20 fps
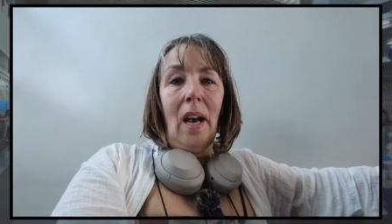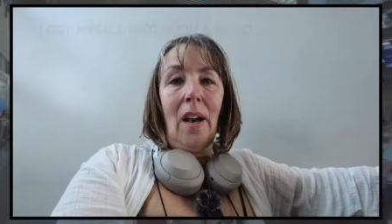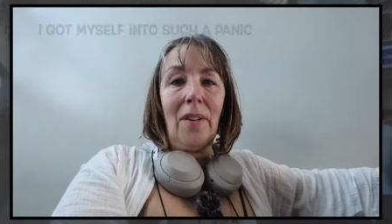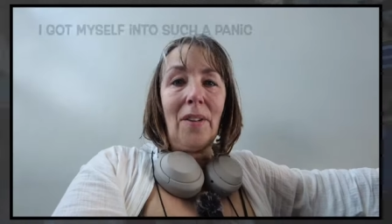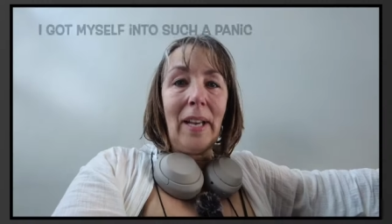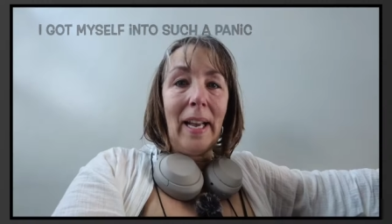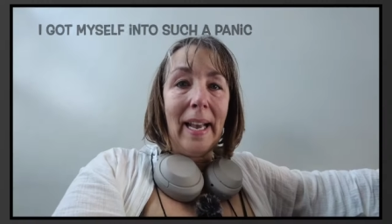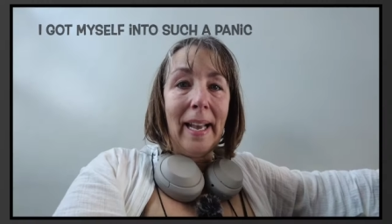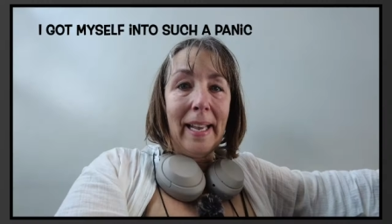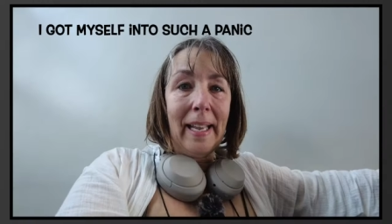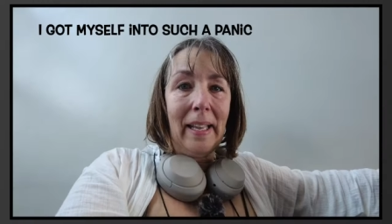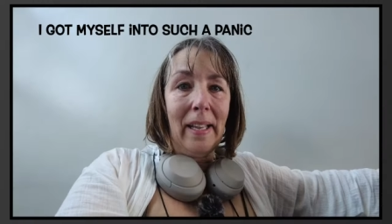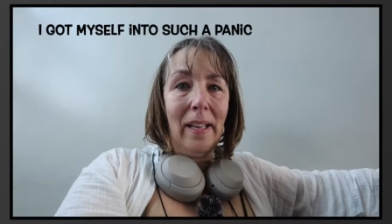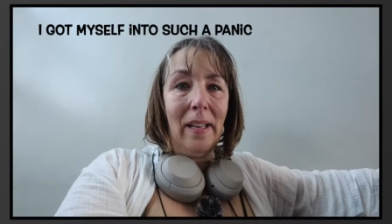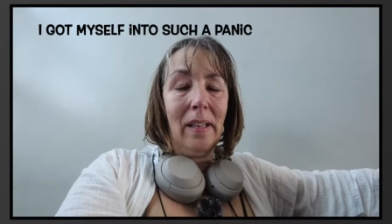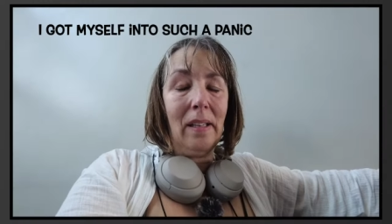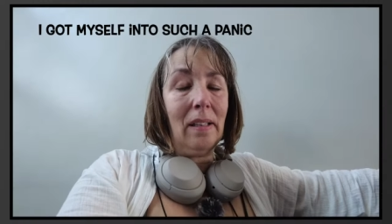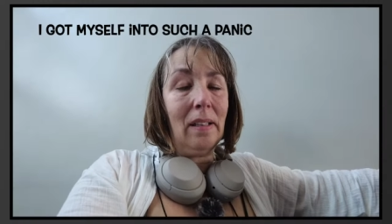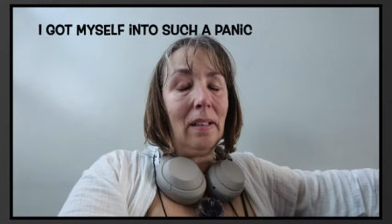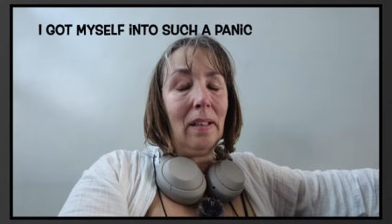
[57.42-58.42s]
Okay,
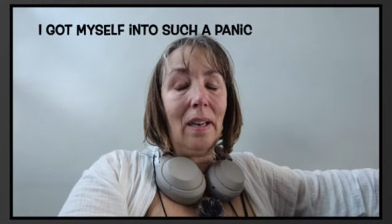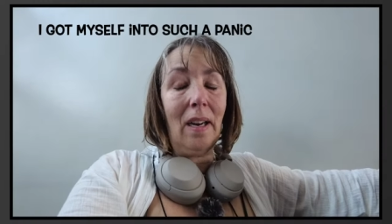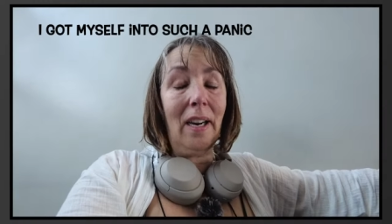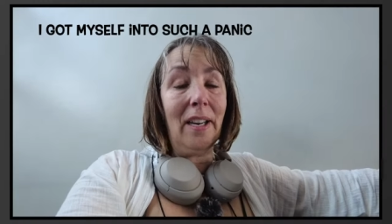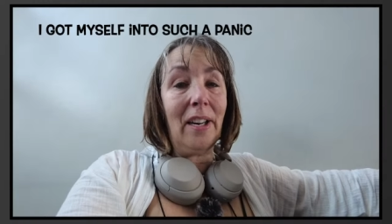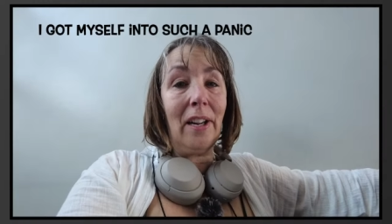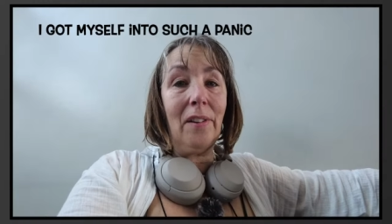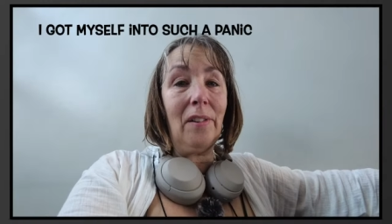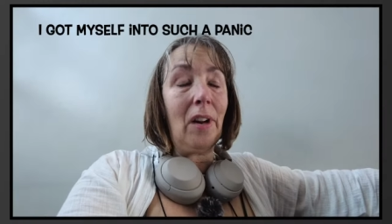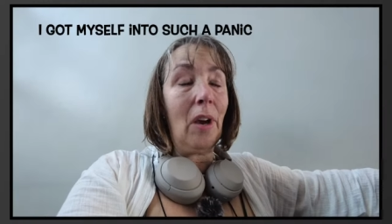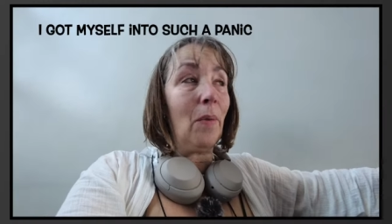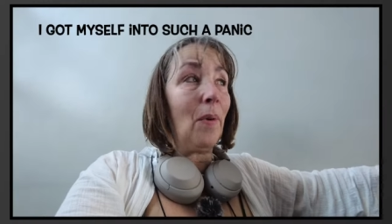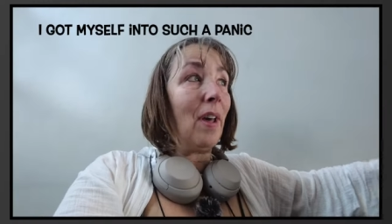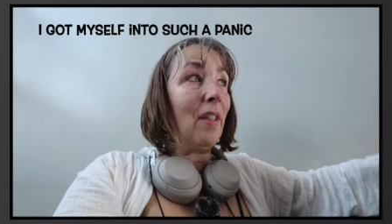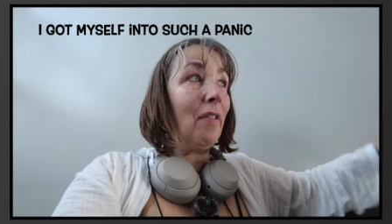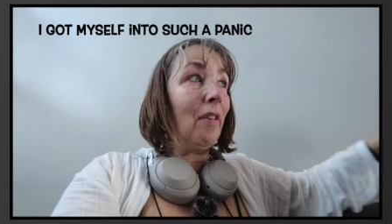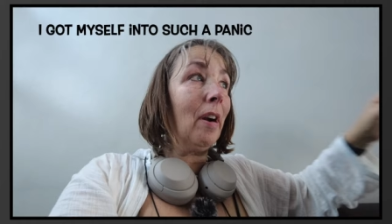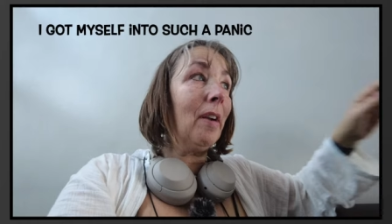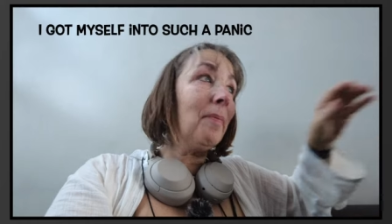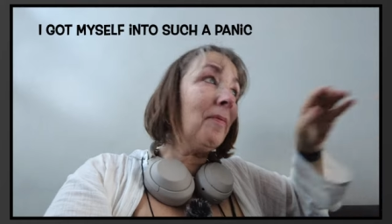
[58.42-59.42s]
I don't know
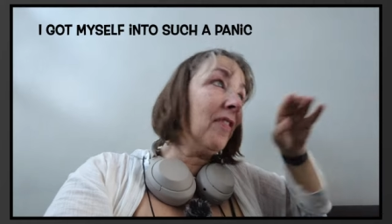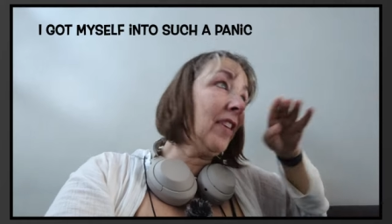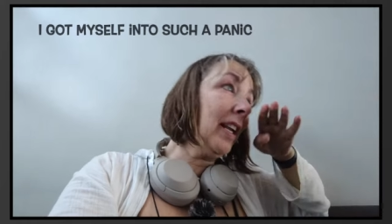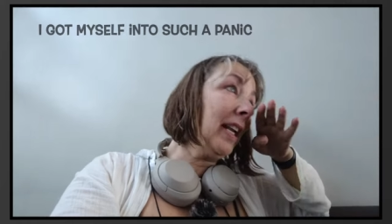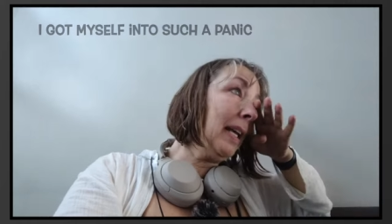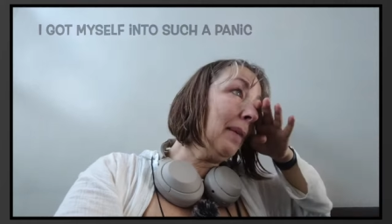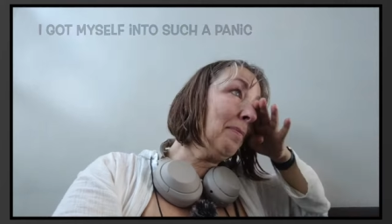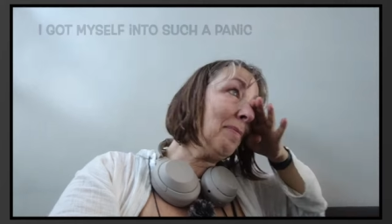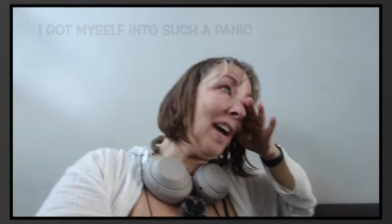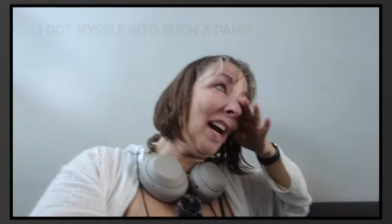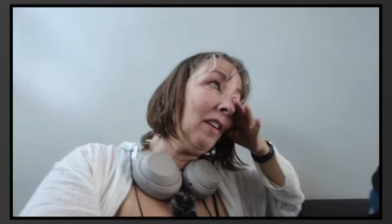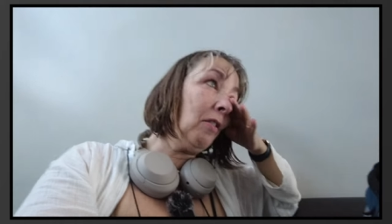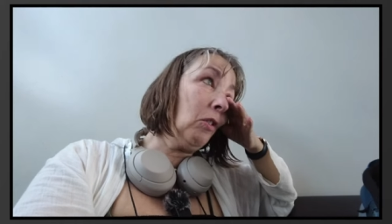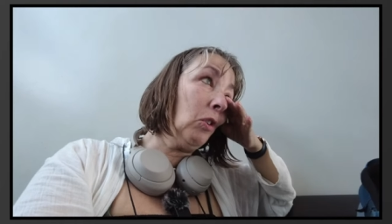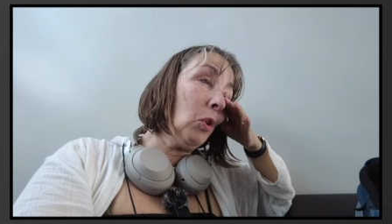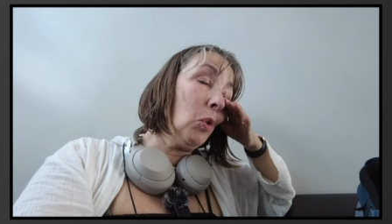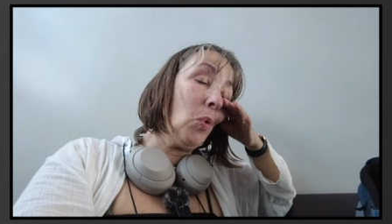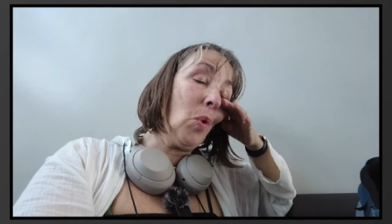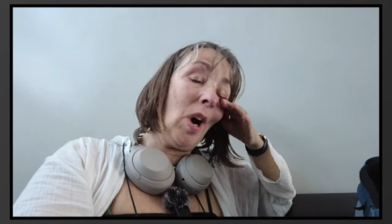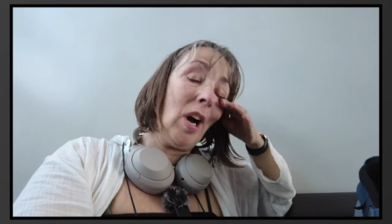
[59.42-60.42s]
whether I'm feeling better
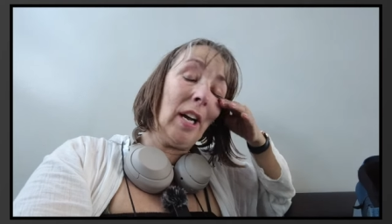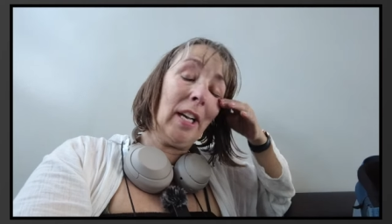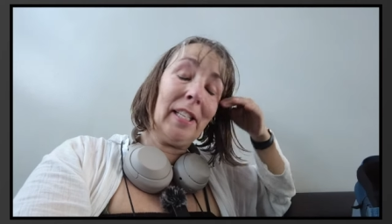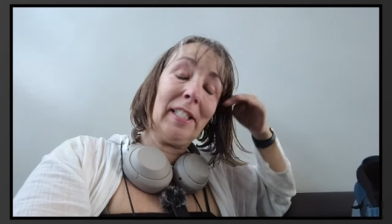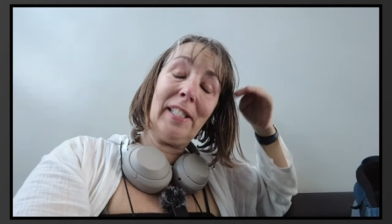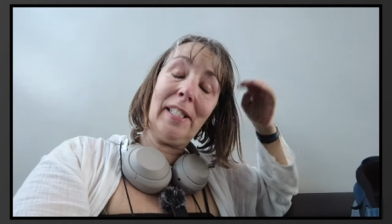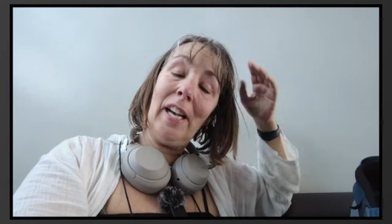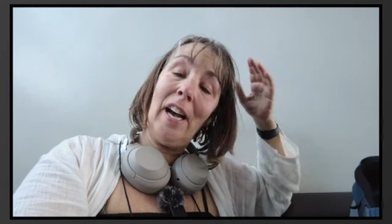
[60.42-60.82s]
or worse.